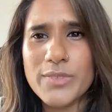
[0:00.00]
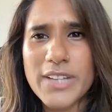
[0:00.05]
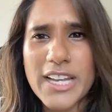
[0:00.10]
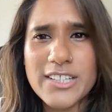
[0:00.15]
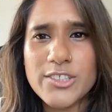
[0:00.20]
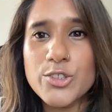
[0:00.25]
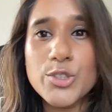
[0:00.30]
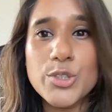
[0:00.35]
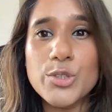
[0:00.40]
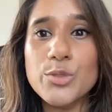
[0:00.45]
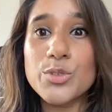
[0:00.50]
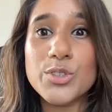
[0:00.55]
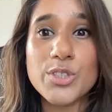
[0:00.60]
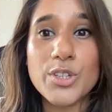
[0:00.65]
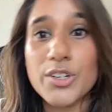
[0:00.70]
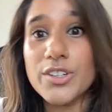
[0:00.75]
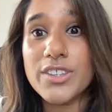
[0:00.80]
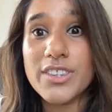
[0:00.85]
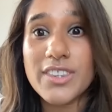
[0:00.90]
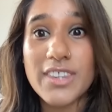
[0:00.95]
and do
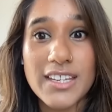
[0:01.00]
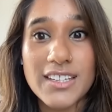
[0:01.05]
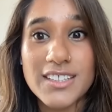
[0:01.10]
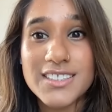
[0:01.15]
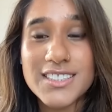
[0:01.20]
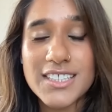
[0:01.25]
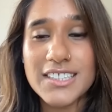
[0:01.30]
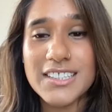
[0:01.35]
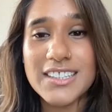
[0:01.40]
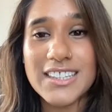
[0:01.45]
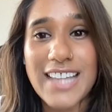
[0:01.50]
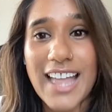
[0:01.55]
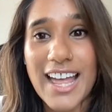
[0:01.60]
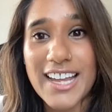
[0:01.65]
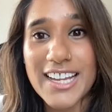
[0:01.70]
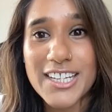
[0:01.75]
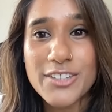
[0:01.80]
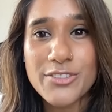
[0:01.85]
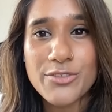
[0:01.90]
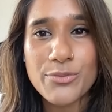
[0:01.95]
certain things in
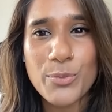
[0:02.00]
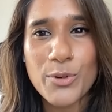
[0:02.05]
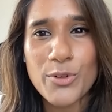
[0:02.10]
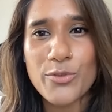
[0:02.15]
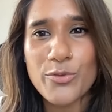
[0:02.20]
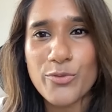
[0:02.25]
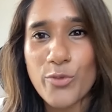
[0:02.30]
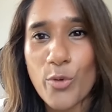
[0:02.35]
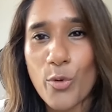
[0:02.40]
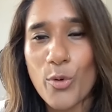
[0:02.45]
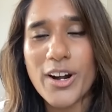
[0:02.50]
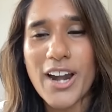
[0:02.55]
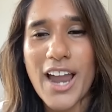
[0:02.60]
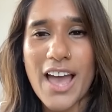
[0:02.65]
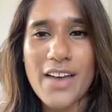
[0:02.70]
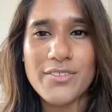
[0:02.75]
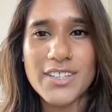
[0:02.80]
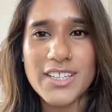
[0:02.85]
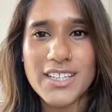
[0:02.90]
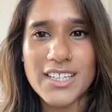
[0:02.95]
life before
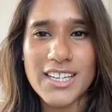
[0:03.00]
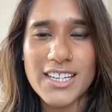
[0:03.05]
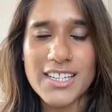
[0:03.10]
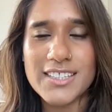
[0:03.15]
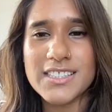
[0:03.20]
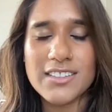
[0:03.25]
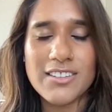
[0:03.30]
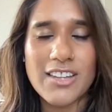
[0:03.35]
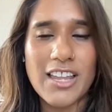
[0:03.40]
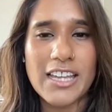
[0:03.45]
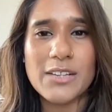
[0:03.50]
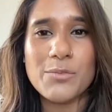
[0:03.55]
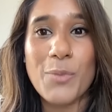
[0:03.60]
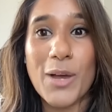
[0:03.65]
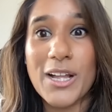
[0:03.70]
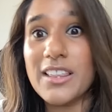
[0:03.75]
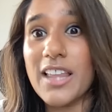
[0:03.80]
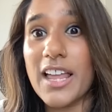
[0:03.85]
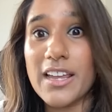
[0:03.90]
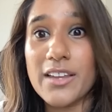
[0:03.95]
having kids and like
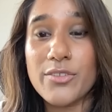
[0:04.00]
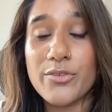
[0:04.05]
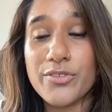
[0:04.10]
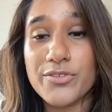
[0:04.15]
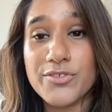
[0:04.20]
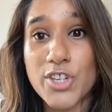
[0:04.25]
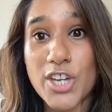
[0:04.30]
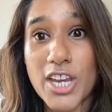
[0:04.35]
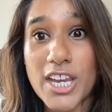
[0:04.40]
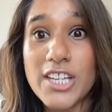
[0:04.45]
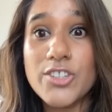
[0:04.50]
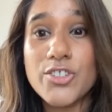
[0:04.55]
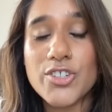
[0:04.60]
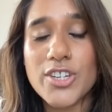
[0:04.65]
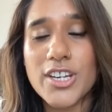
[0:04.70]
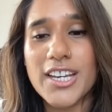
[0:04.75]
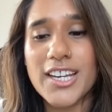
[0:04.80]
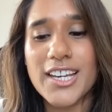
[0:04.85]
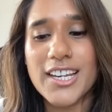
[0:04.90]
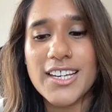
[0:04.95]
my life
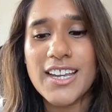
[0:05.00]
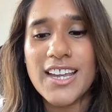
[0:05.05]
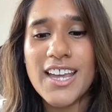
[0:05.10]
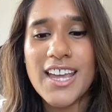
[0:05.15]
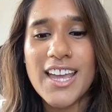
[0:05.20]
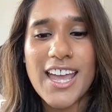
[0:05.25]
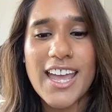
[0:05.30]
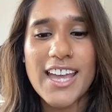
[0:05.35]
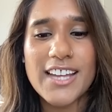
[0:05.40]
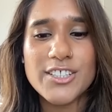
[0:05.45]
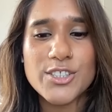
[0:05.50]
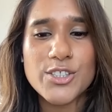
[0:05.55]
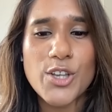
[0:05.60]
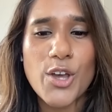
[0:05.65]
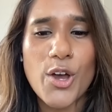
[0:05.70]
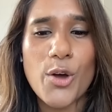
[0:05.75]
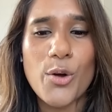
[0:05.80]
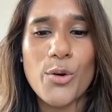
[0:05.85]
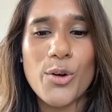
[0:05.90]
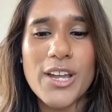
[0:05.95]
changing. And
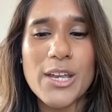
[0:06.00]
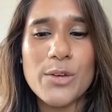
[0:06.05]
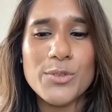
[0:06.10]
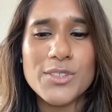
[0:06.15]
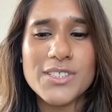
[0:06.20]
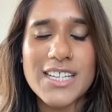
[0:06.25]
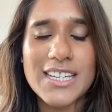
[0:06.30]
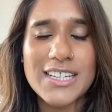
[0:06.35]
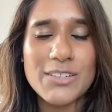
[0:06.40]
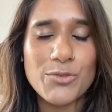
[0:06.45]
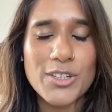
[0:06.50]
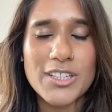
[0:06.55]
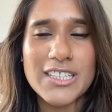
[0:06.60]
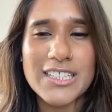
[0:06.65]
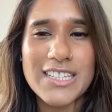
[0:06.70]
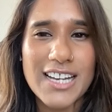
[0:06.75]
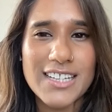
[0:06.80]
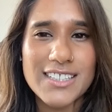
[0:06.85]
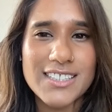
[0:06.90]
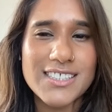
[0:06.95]
so it was like really
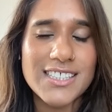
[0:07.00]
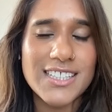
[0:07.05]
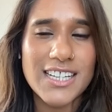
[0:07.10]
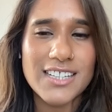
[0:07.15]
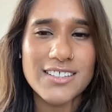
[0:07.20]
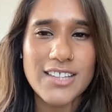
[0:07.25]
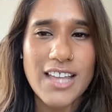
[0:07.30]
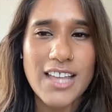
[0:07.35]
nice to get